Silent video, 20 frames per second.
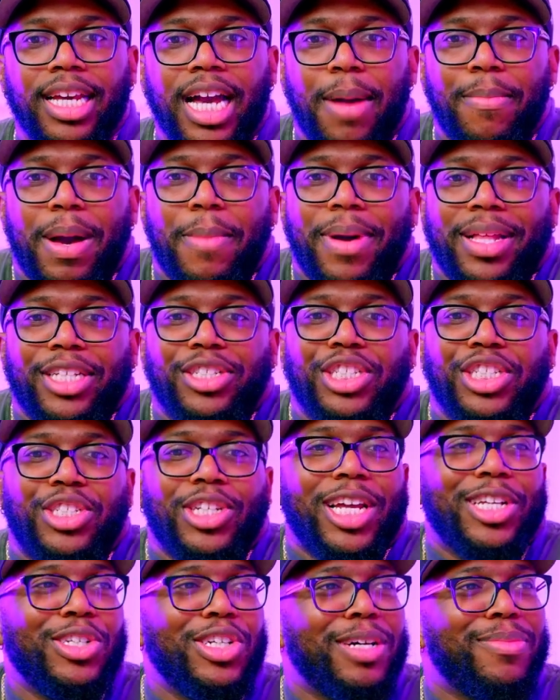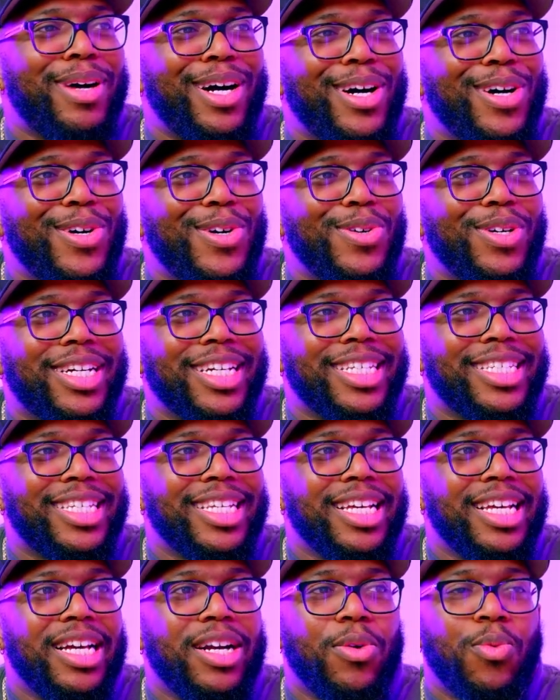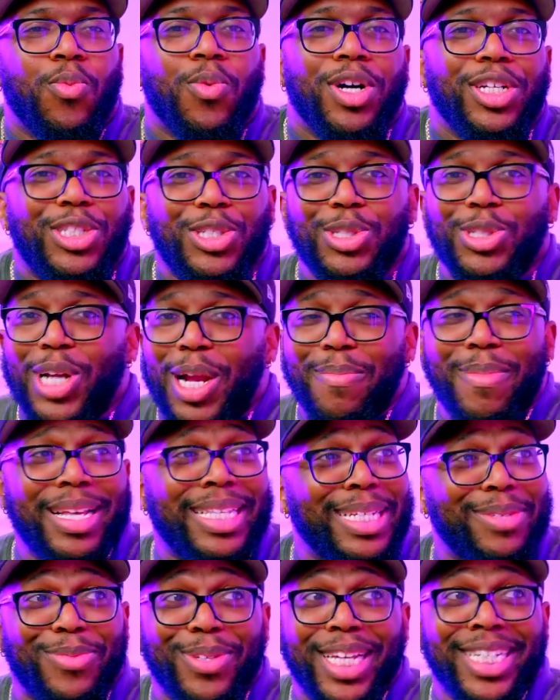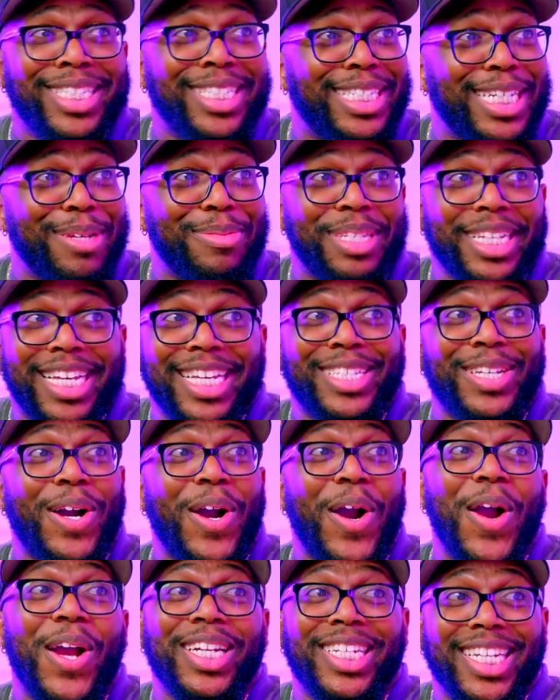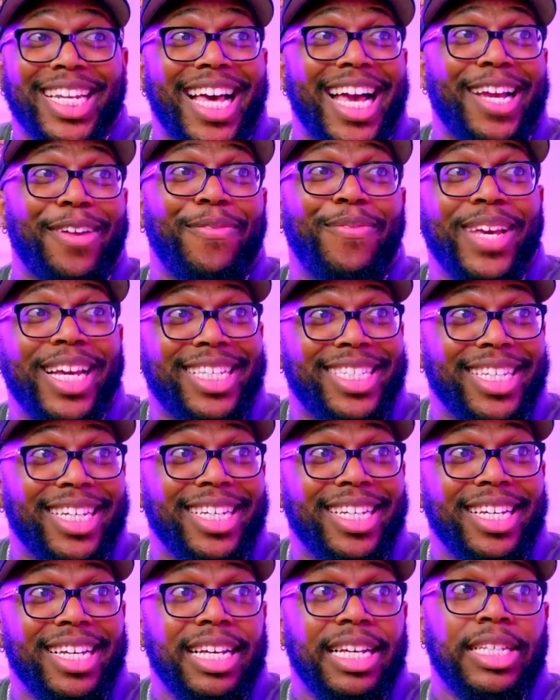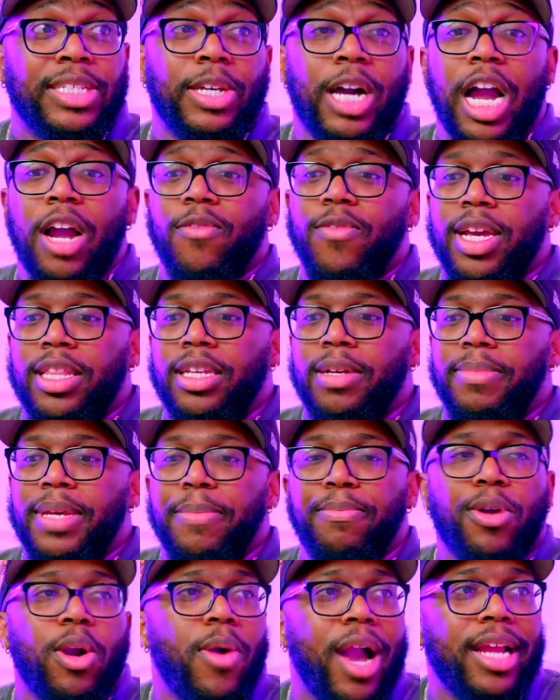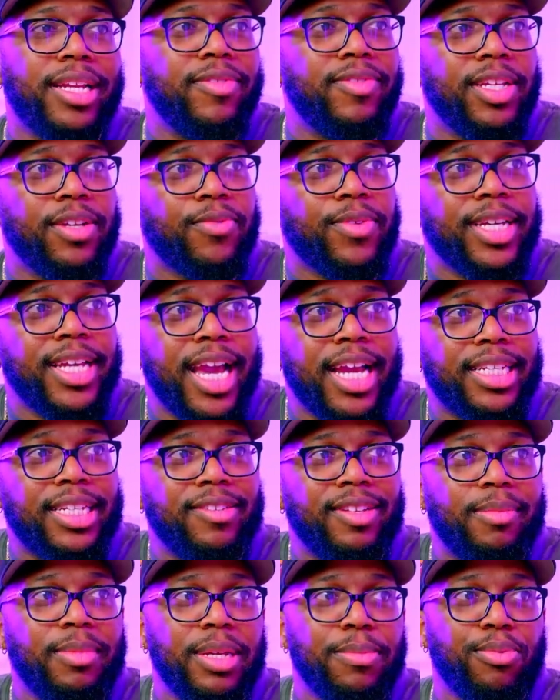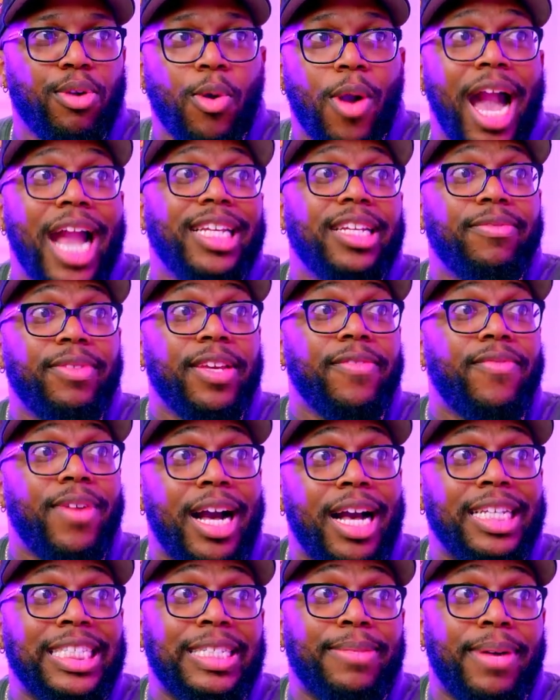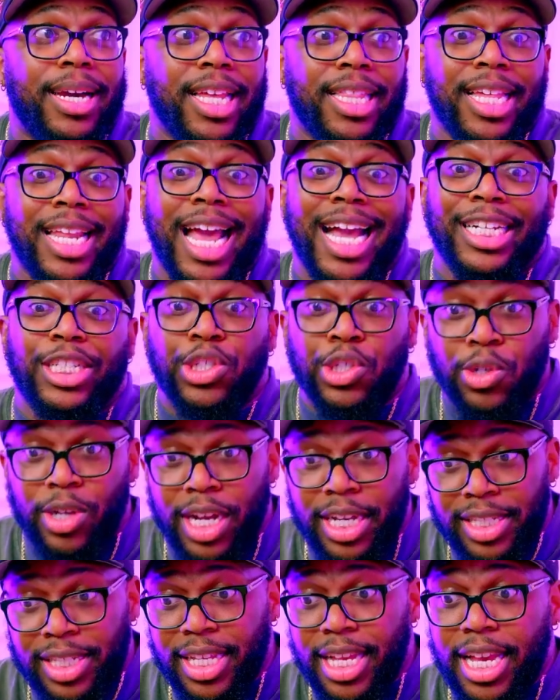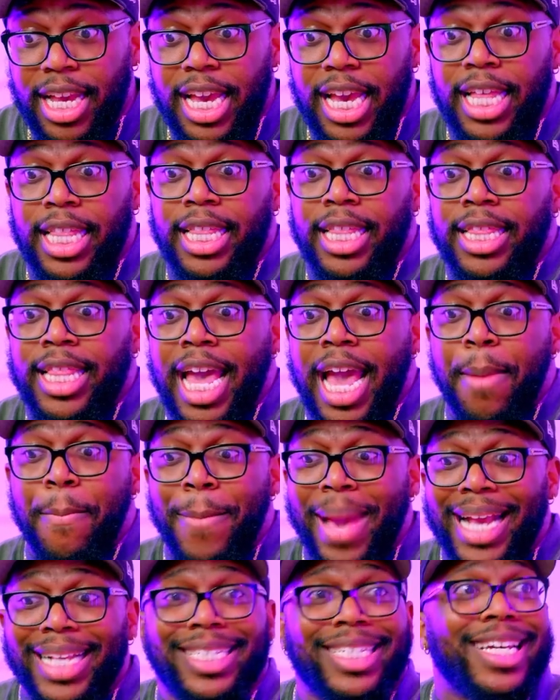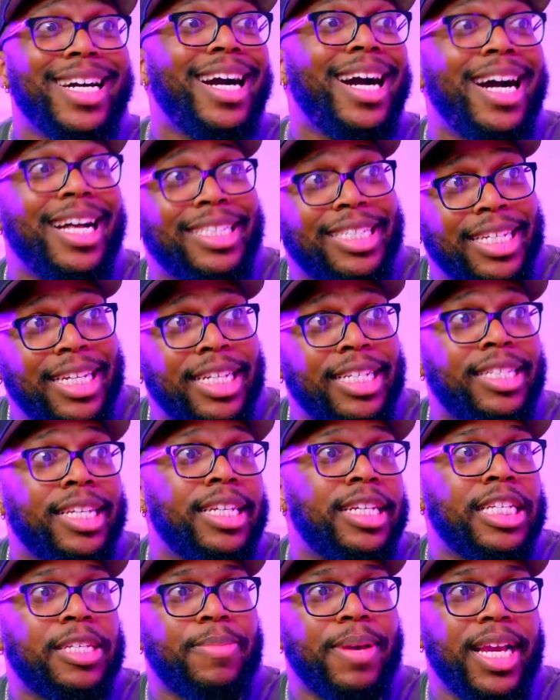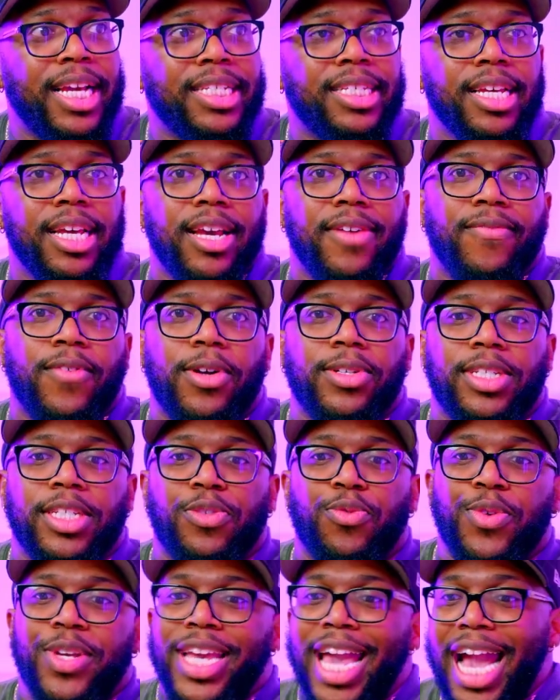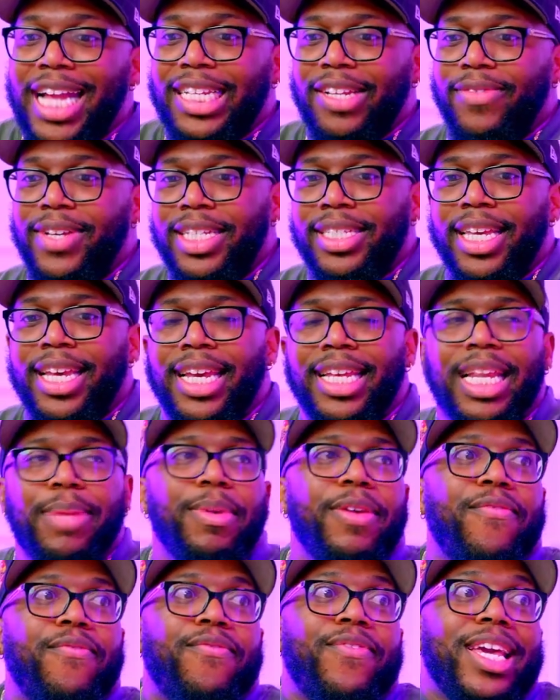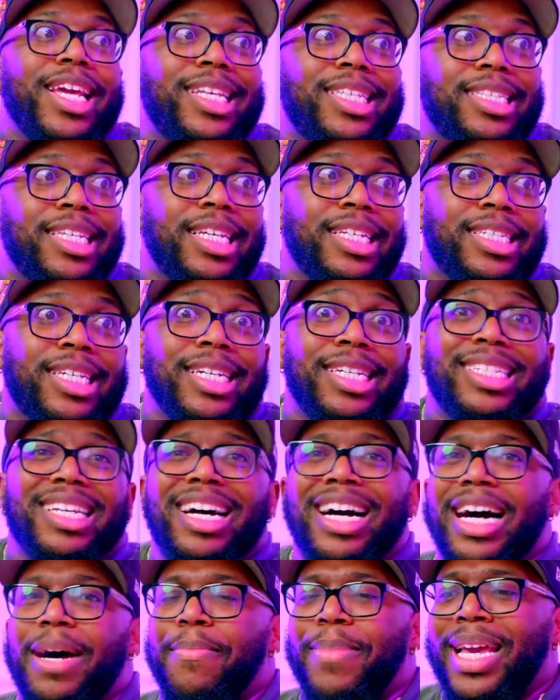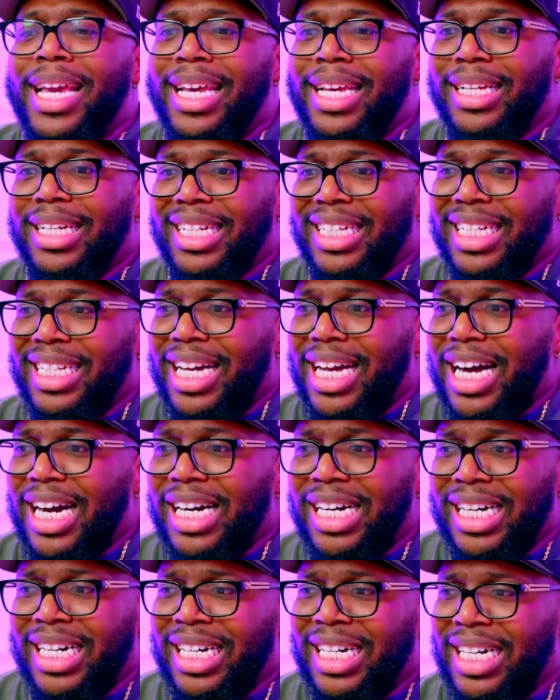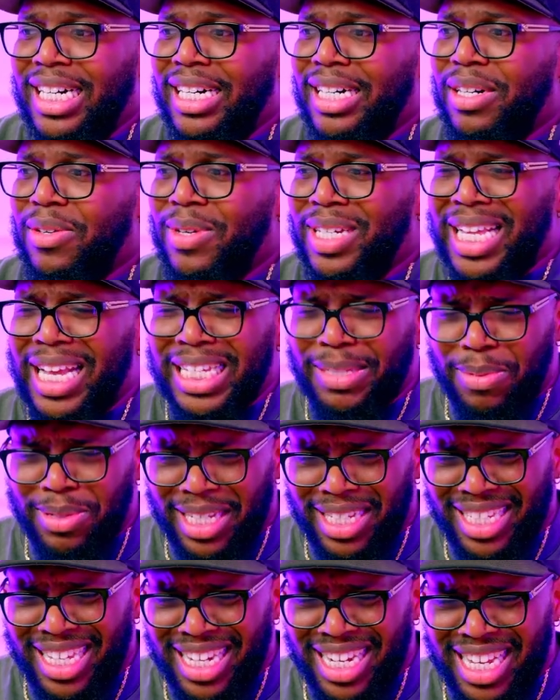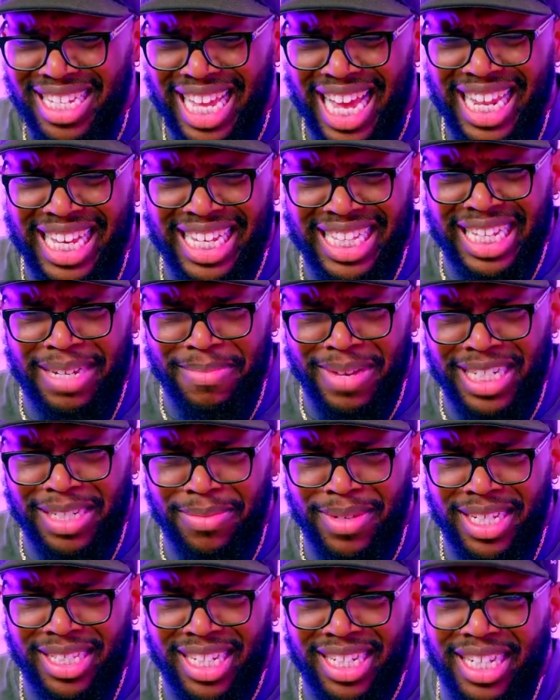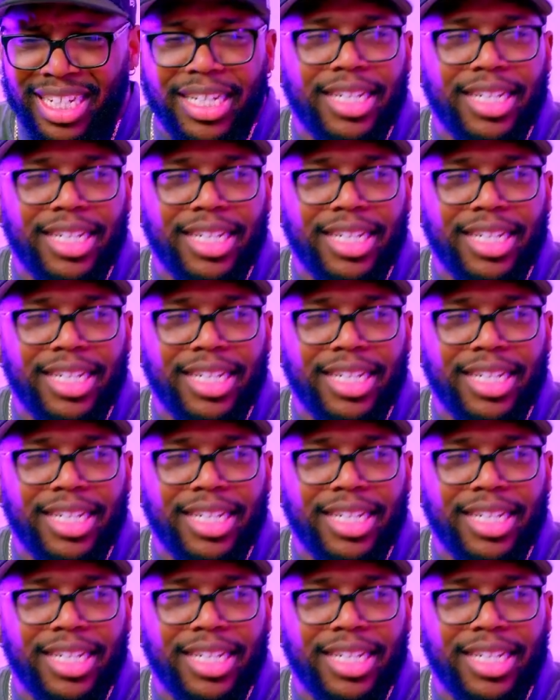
I'm not about to just try to do it on my own, because once you start messing up relationships, it gets hard to like fix it. So I'd rather be proactive than reactive. Let me proactively find somebody that I trust and that makes content that's in the space versus reactively saying, let me fix this because, was I supposed to send this? I didn't get their measurements.